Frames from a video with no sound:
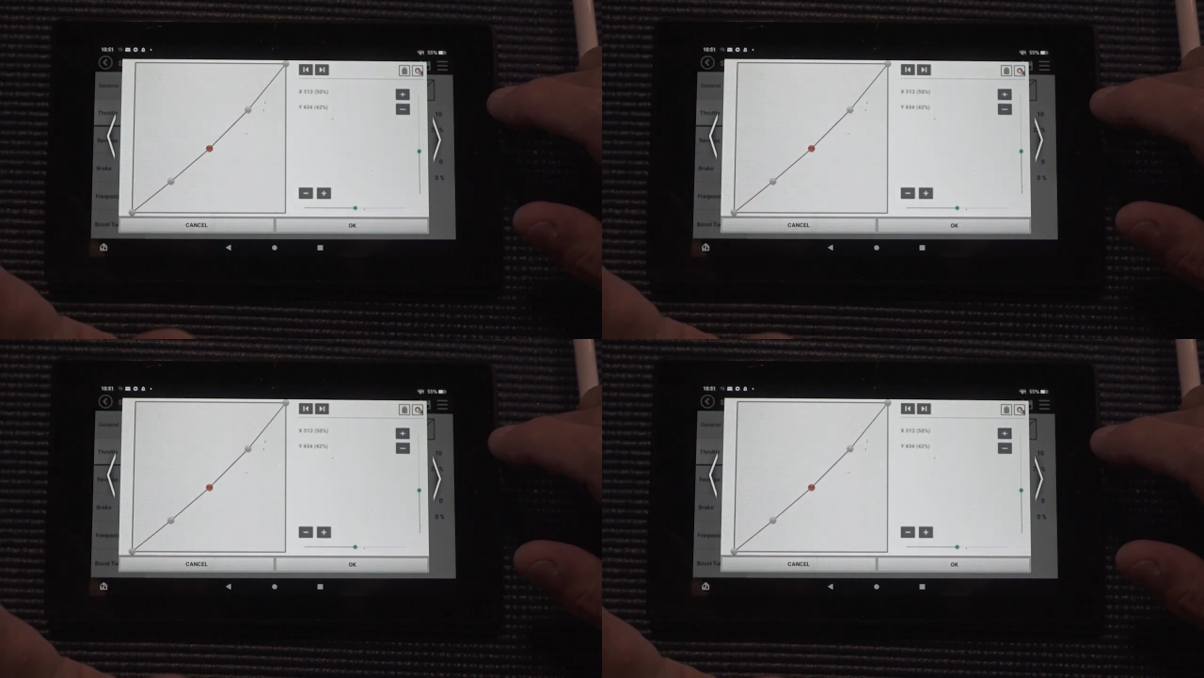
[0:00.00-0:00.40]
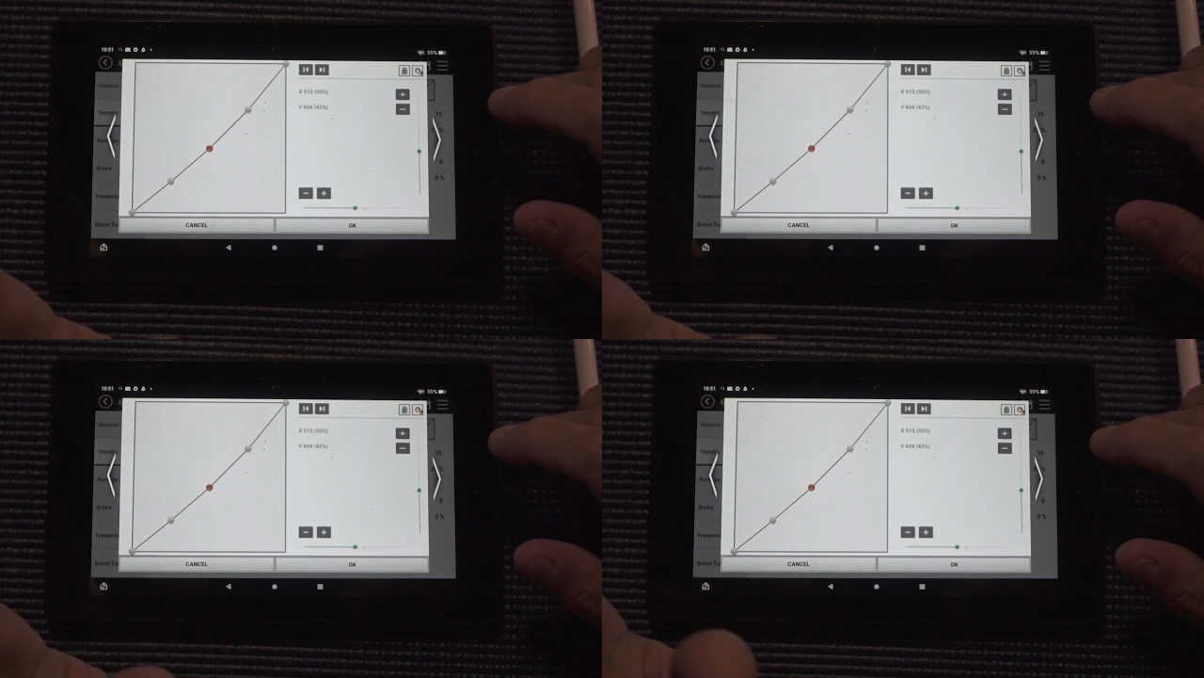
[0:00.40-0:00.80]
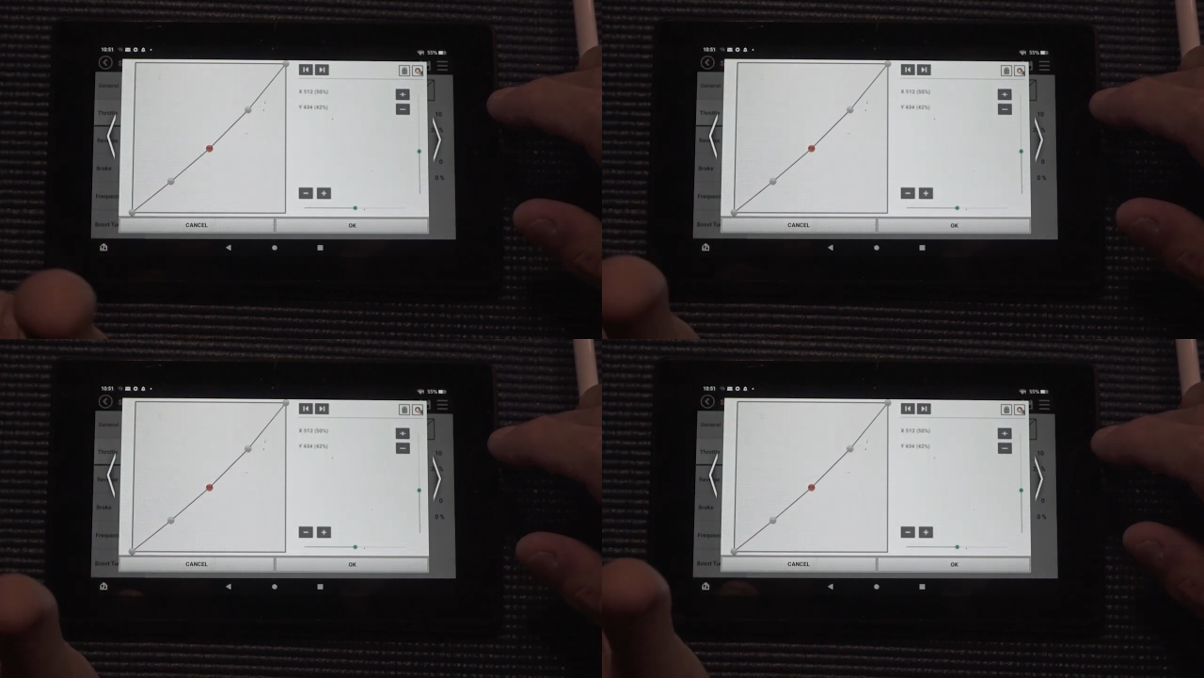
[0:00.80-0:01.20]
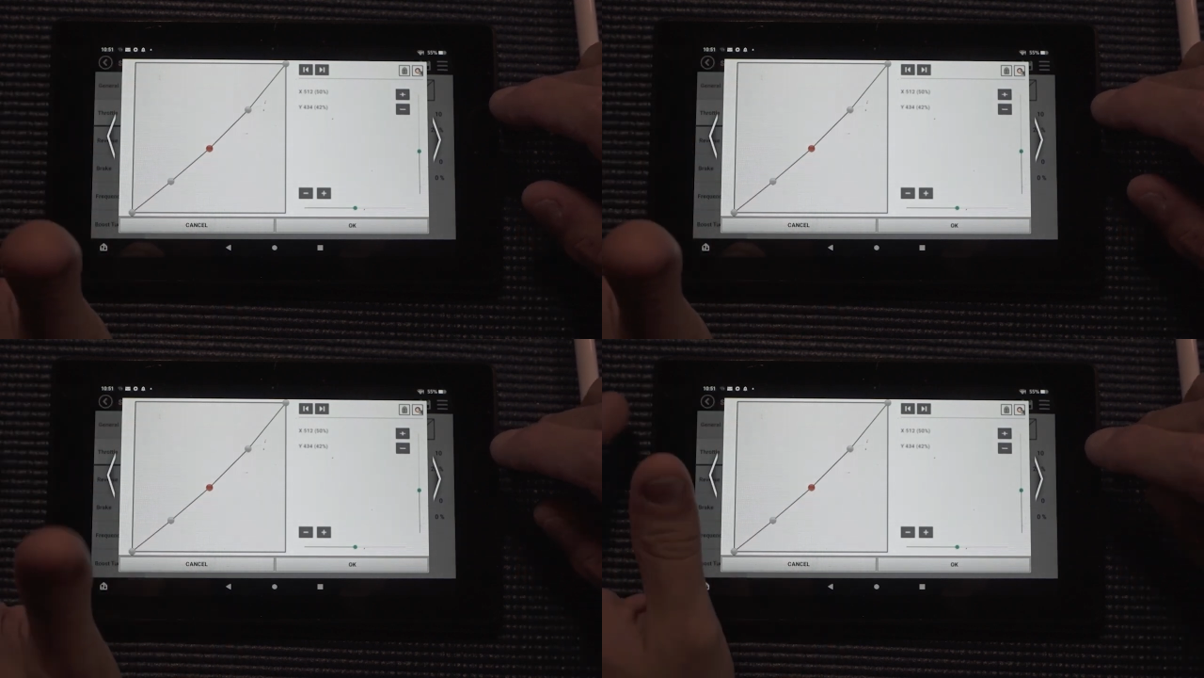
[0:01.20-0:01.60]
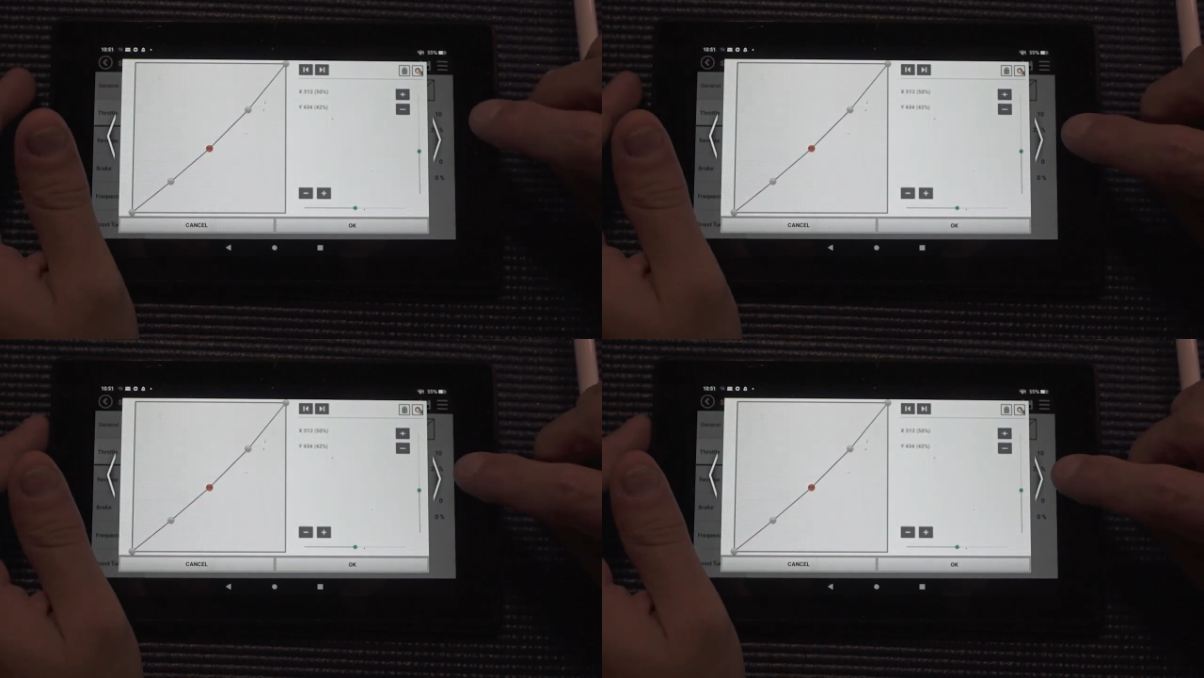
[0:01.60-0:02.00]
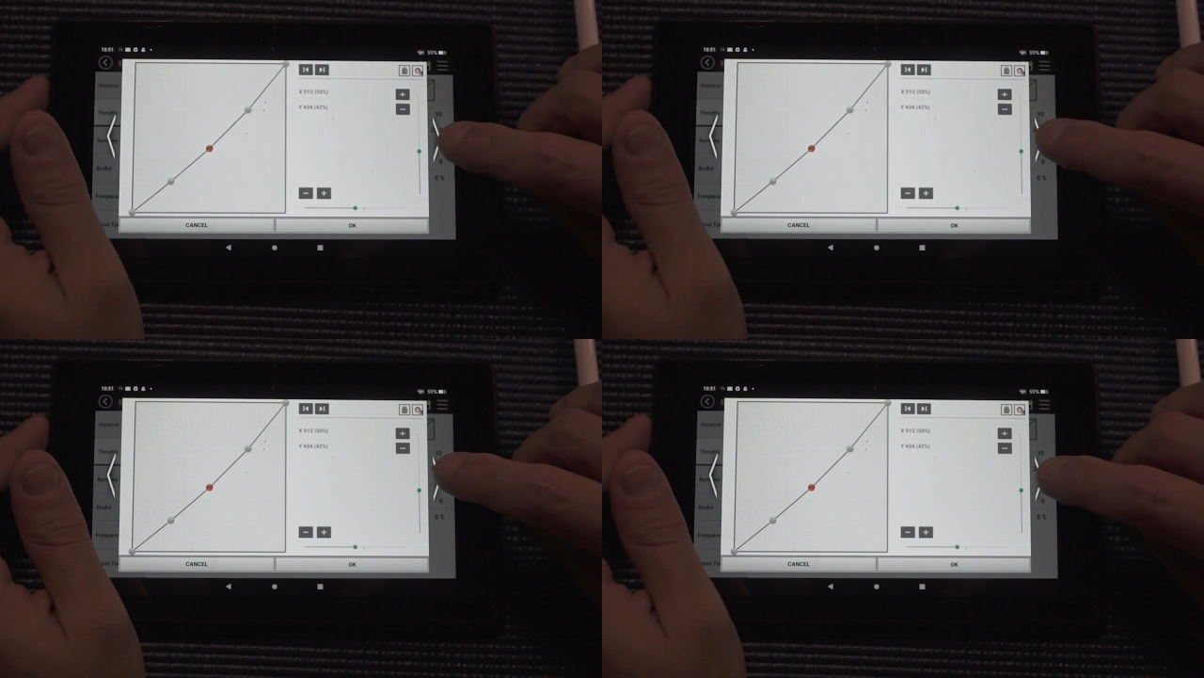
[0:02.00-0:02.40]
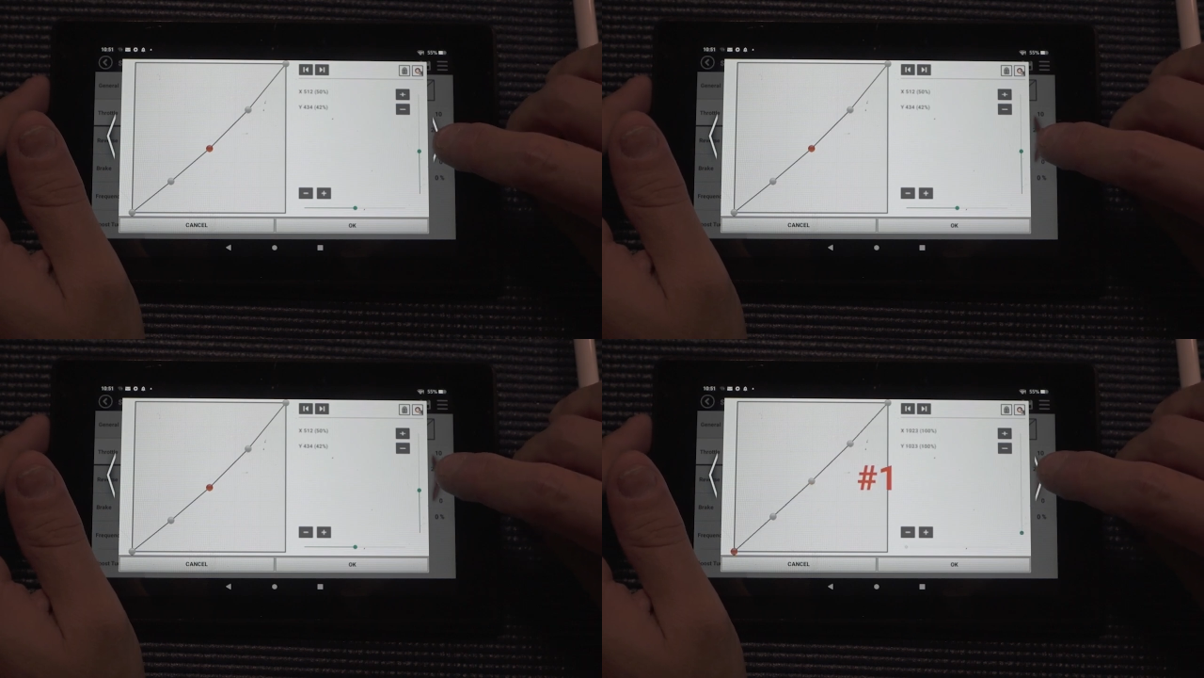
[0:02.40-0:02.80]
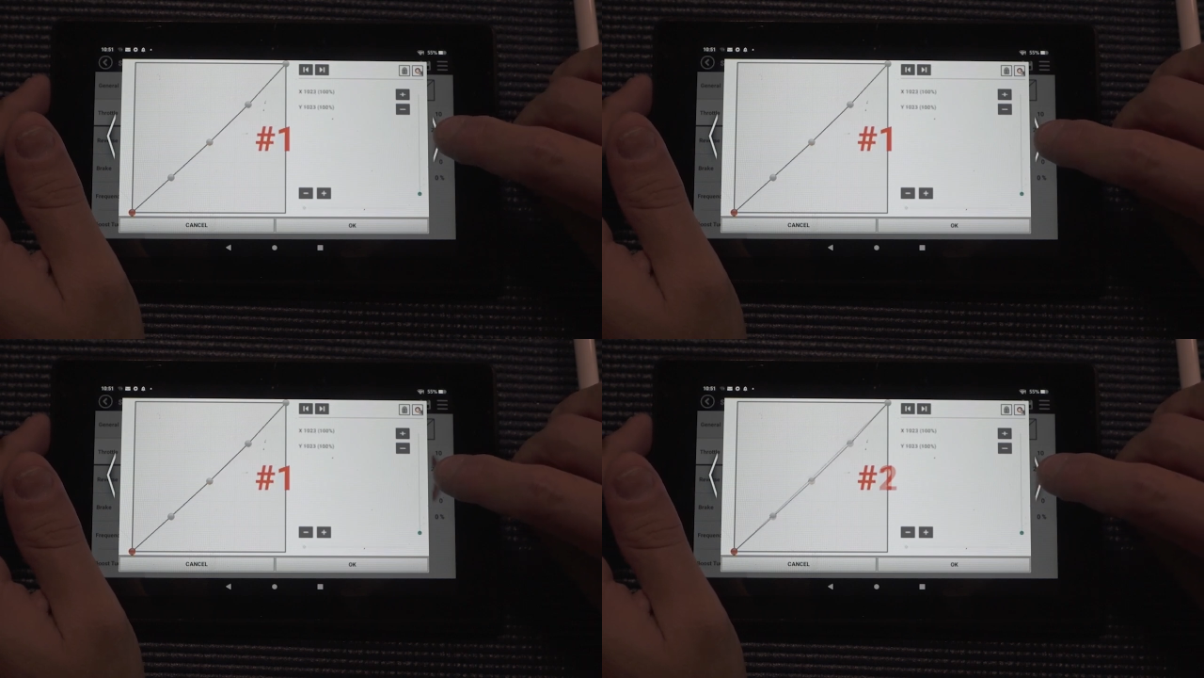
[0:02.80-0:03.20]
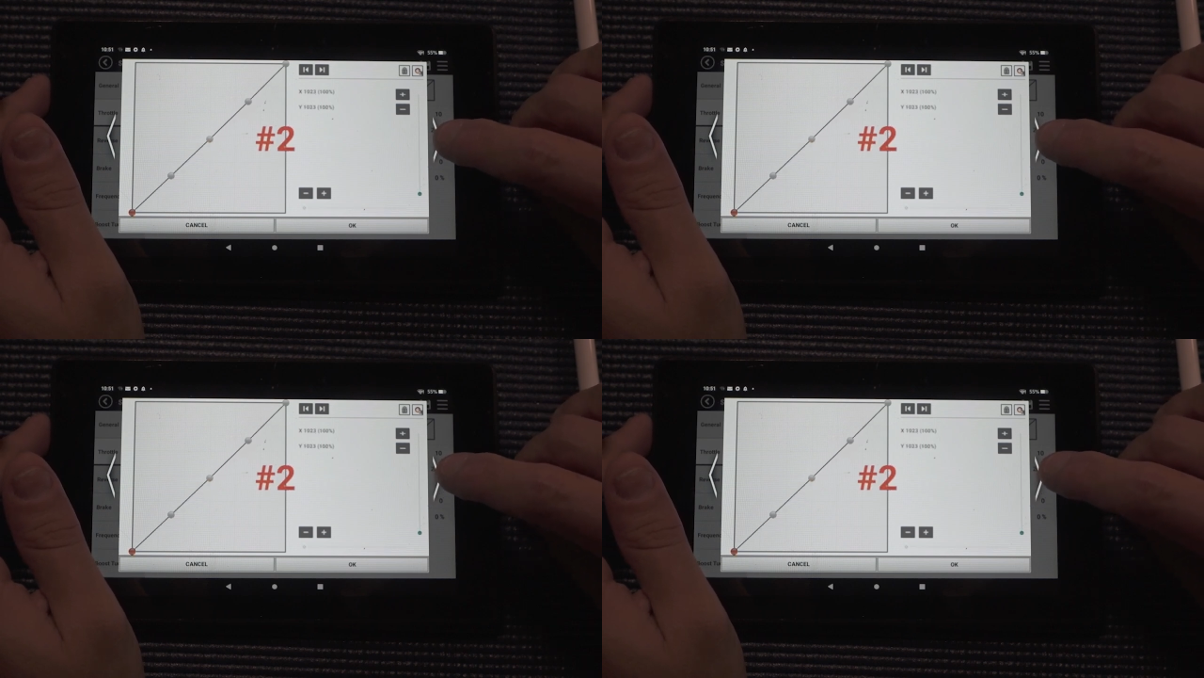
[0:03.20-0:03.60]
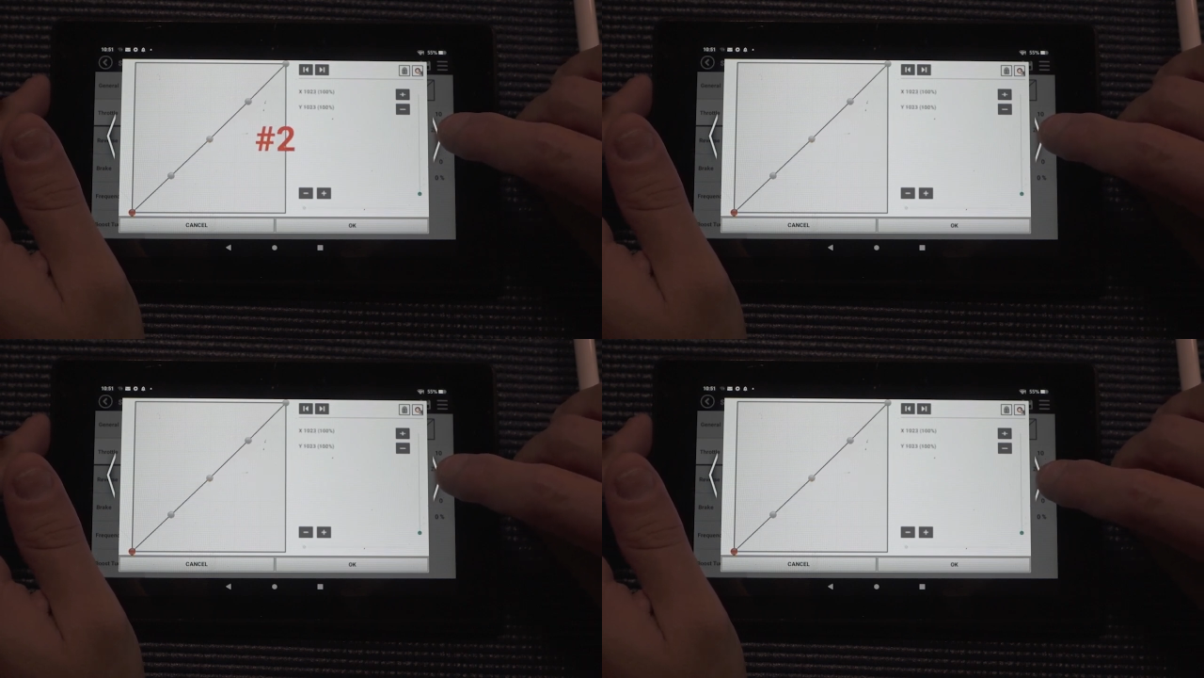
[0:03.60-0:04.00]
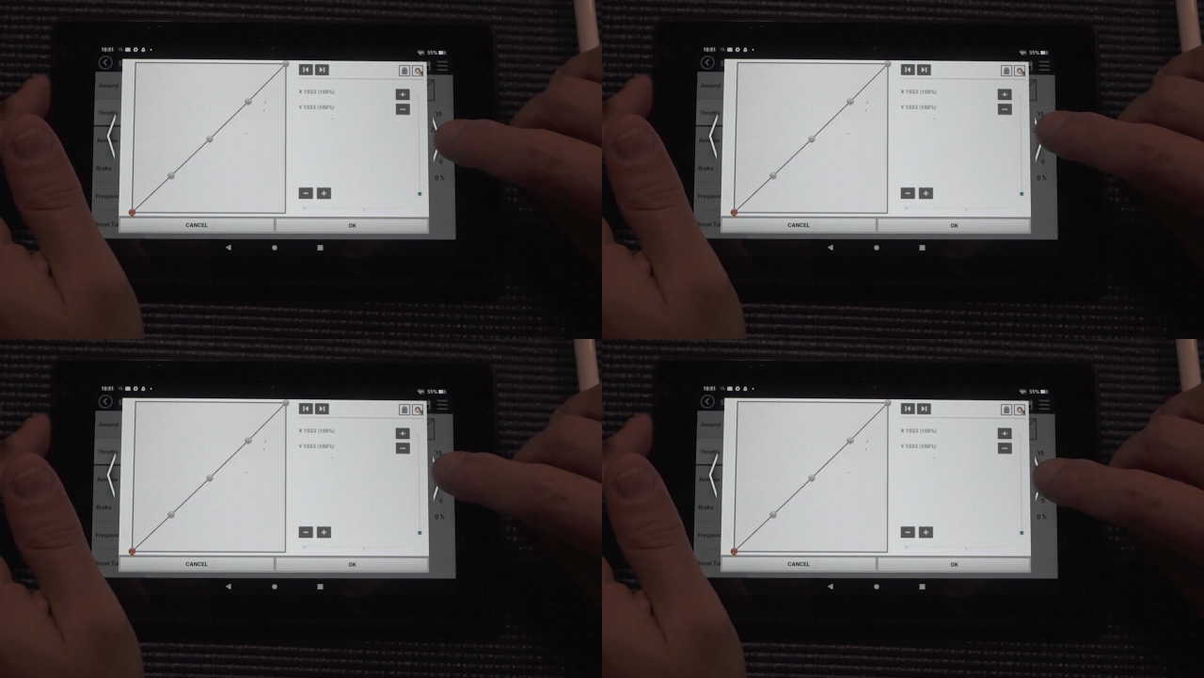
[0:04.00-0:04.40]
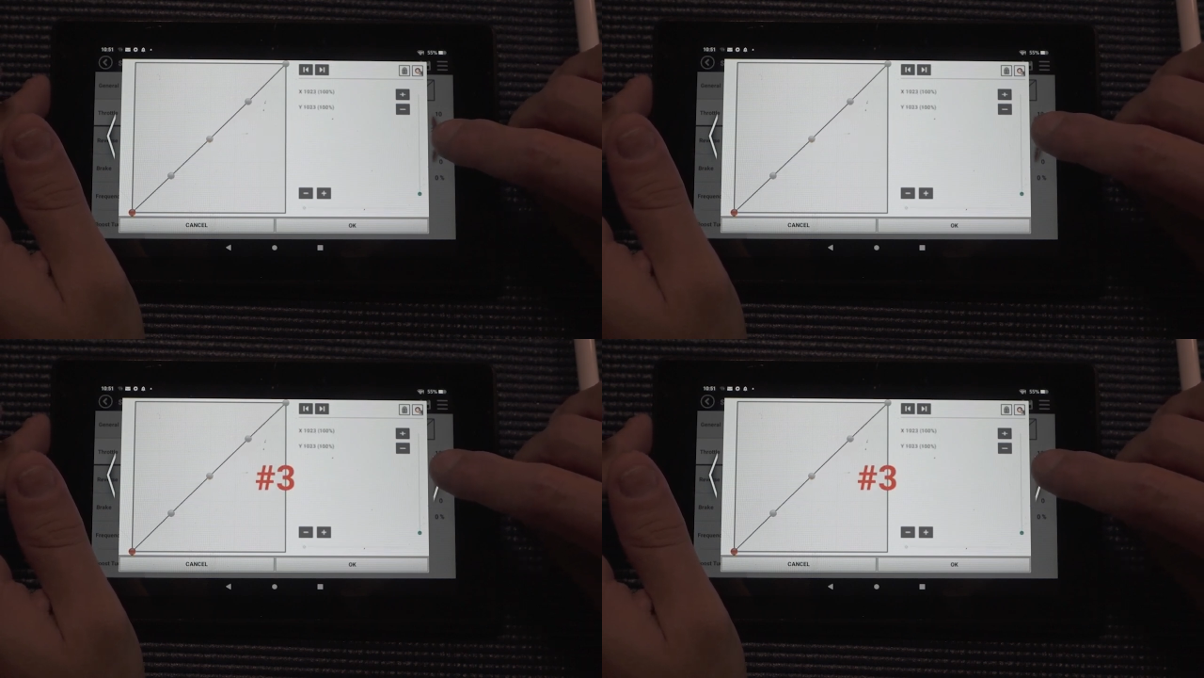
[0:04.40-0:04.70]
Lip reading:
(no speaker visible)